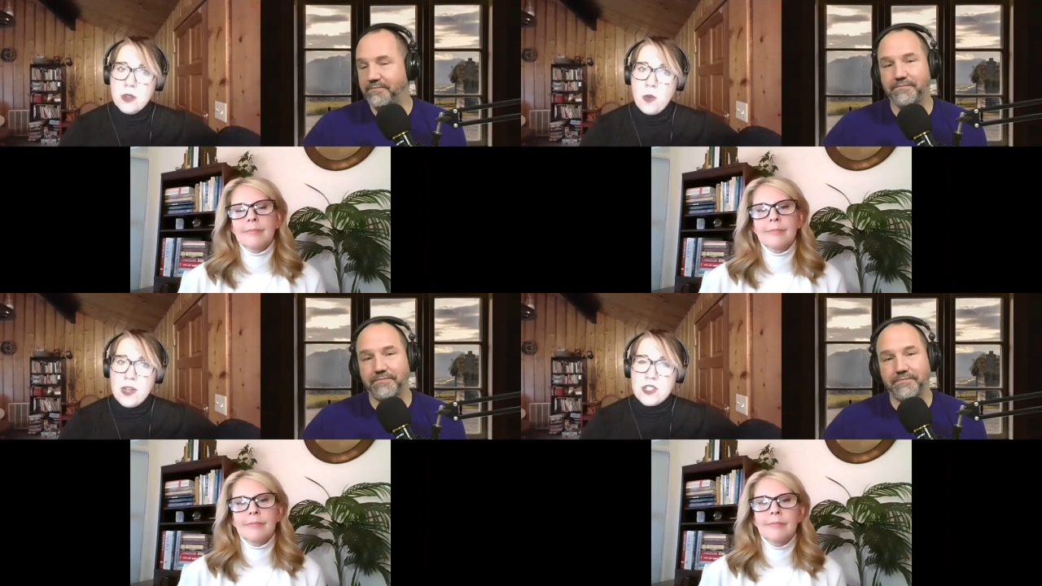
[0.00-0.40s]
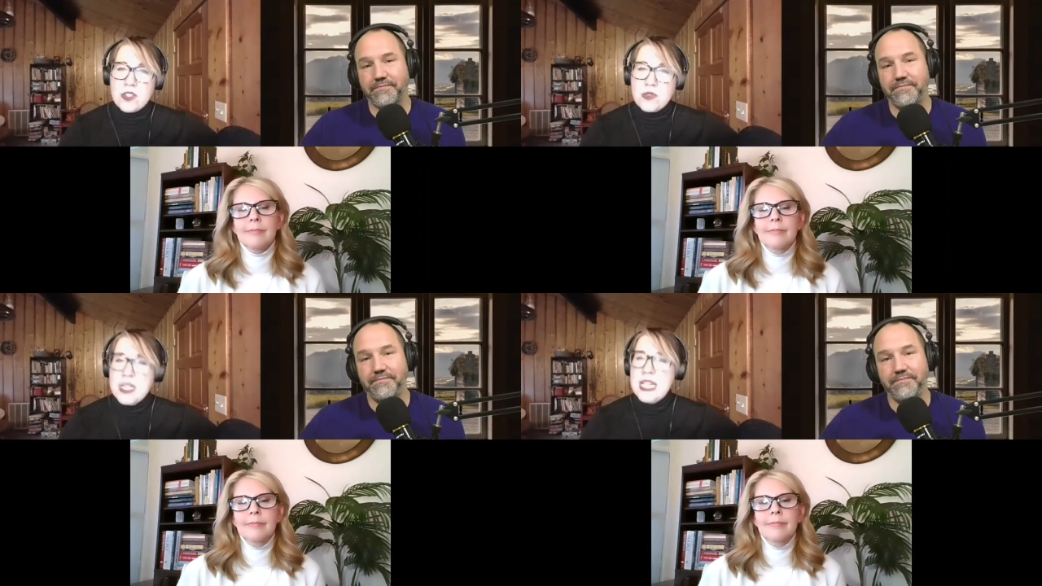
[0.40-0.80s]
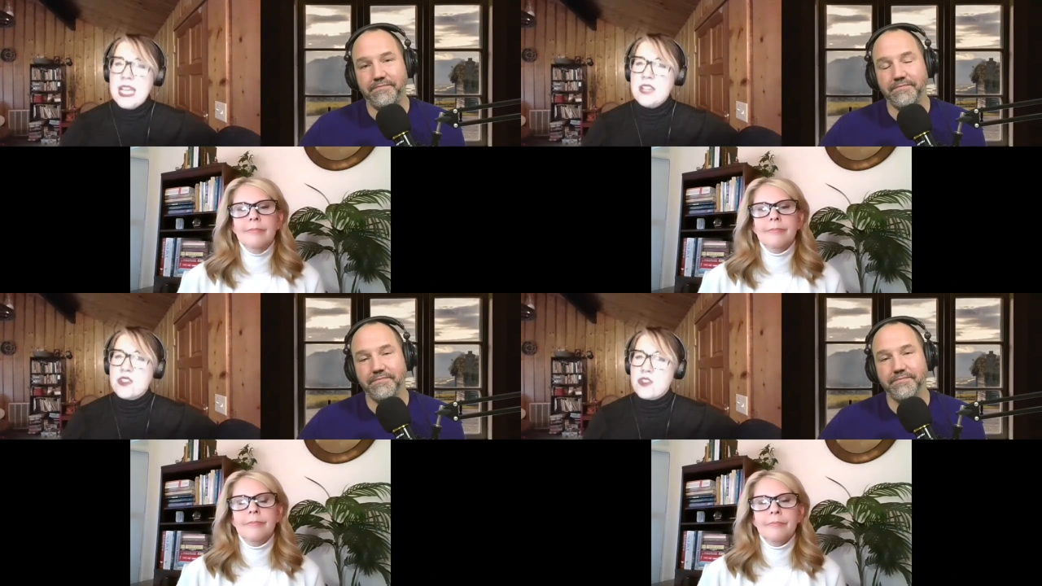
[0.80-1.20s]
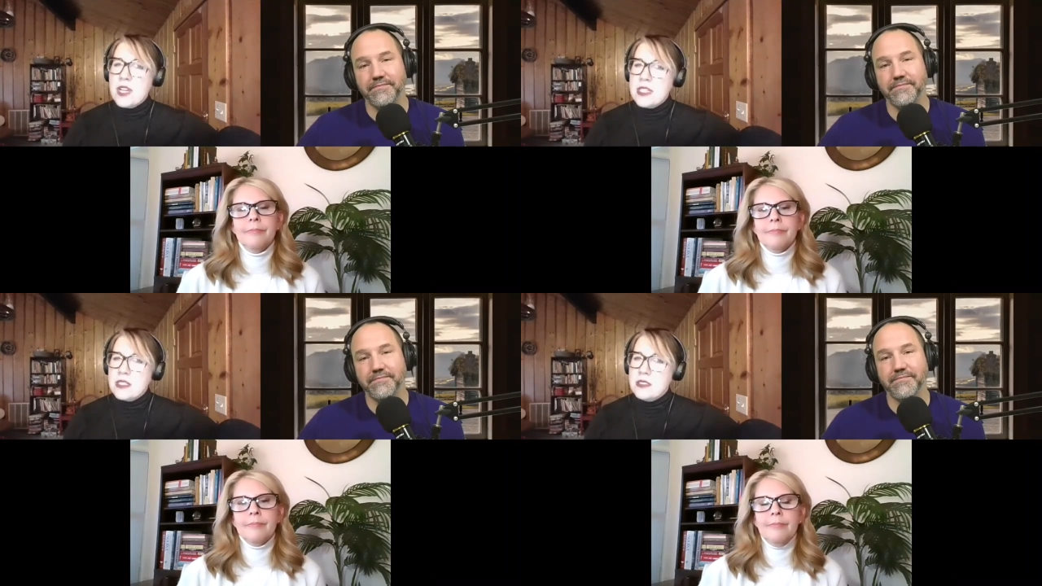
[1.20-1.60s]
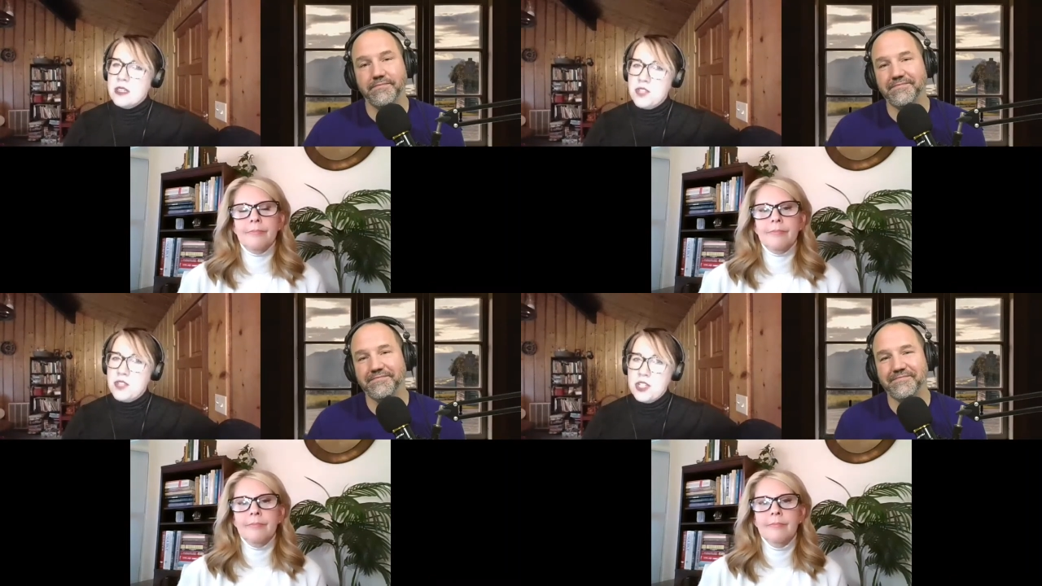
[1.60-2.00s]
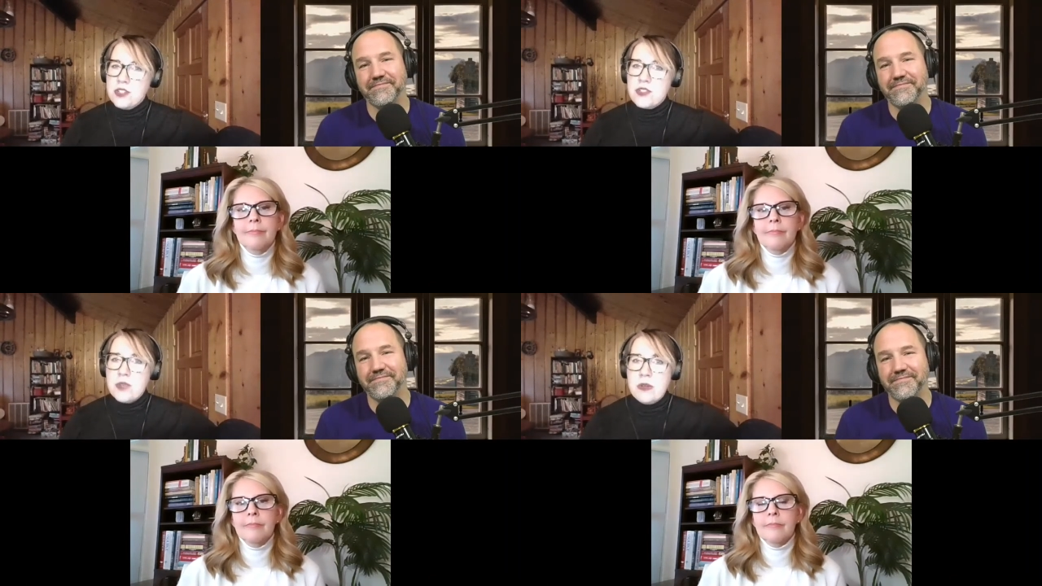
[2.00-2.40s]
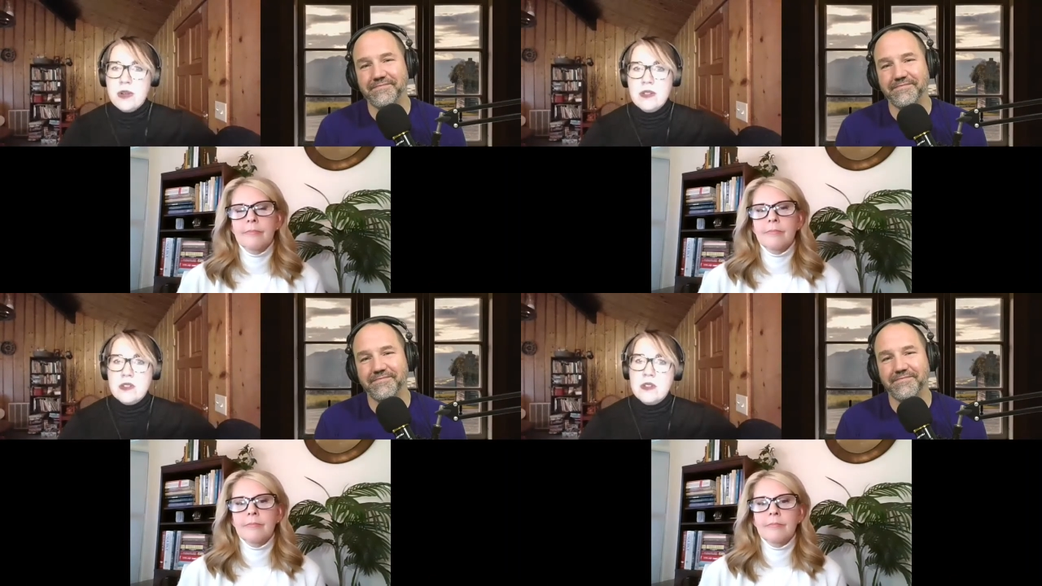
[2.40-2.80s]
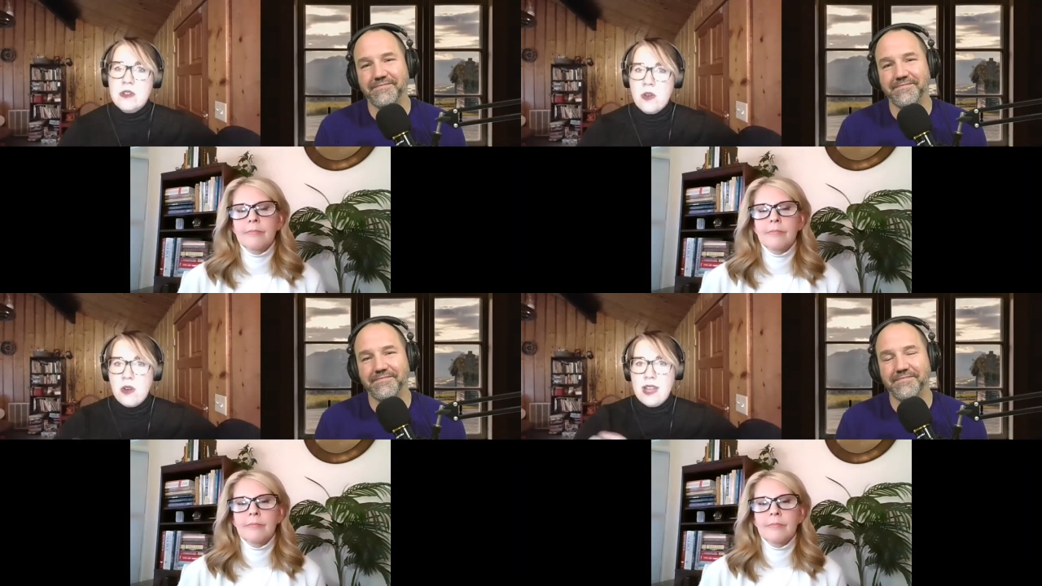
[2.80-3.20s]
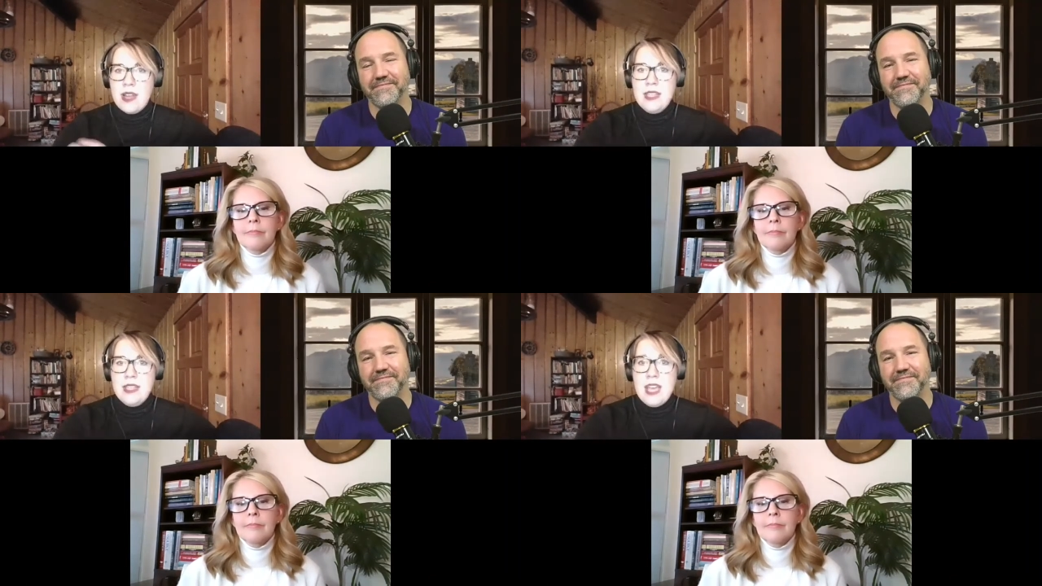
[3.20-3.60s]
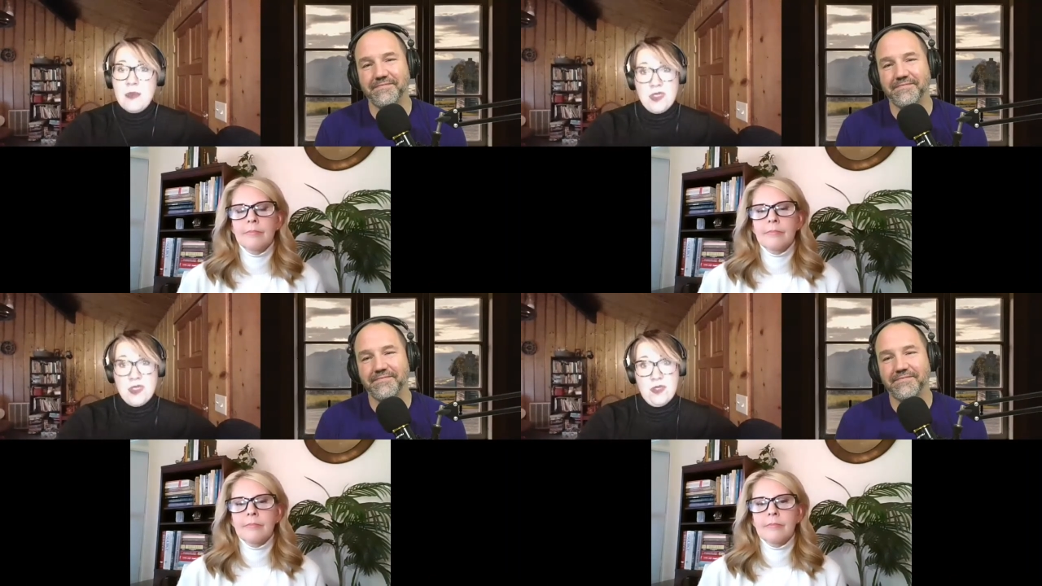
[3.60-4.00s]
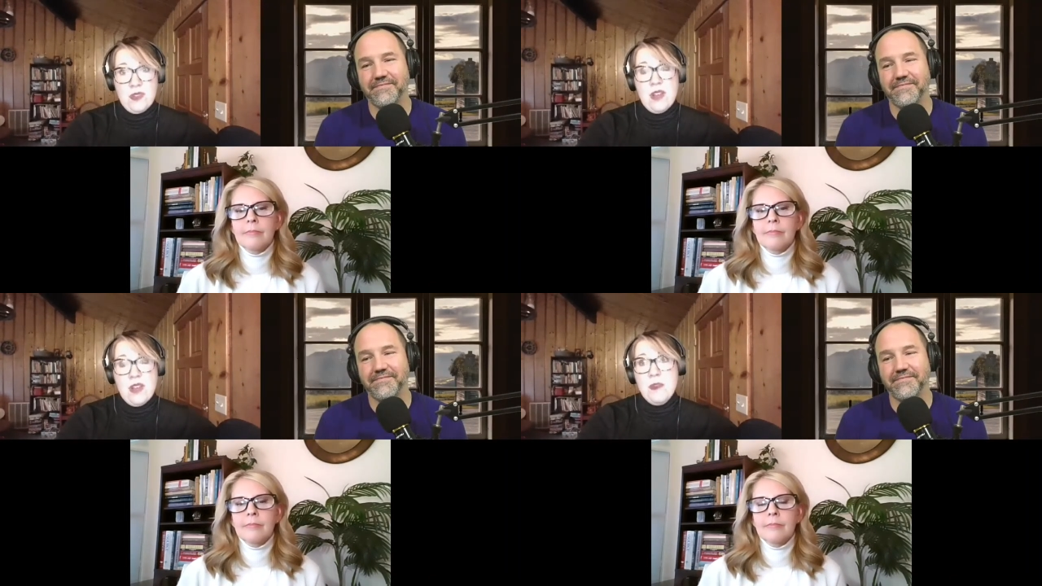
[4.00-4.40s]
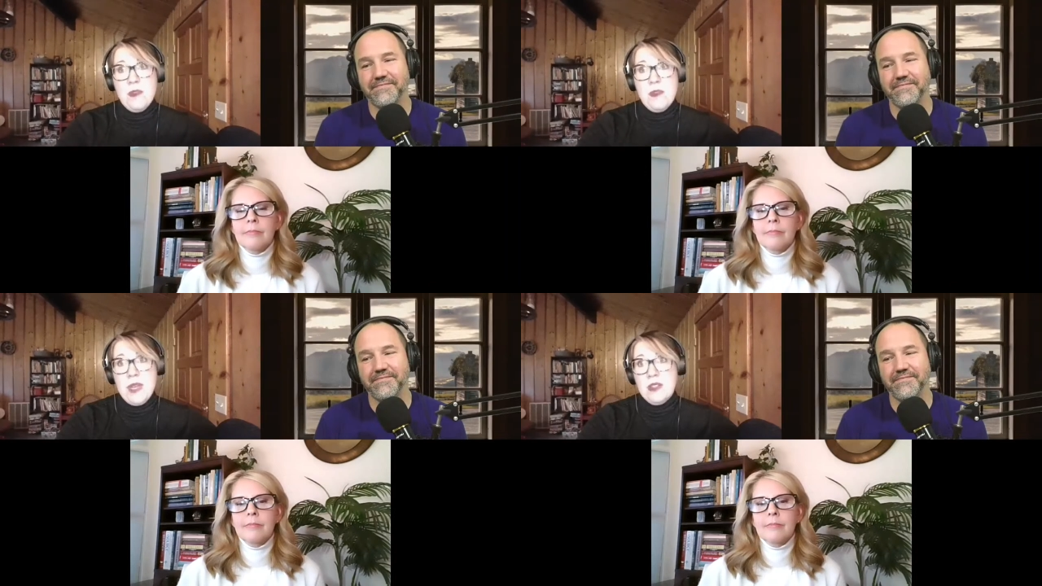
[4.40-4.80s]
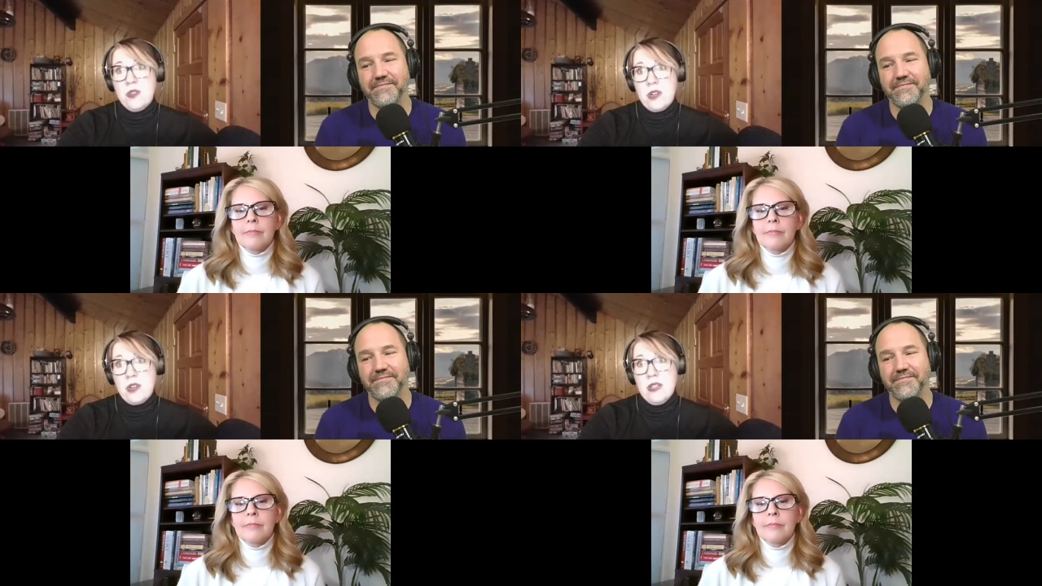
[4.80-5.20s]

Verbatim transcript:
Speaker 1: watch 3 days straight of Cheers reruns or a nightly episode of The Mandalorian?